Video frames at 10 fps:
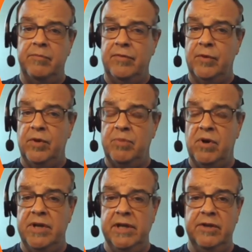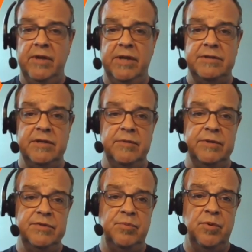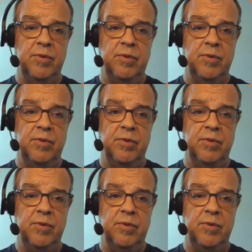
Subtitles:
third-party integration that we support